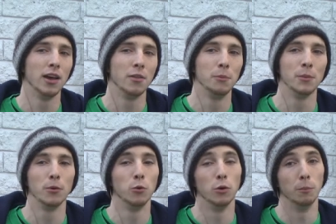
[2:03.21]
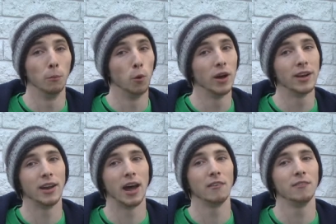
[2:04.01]
The people who are born
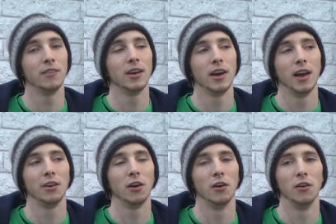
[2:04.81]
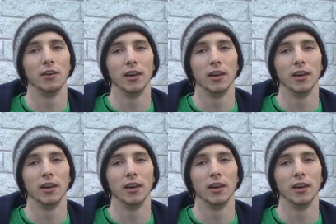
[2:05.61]
deaf and go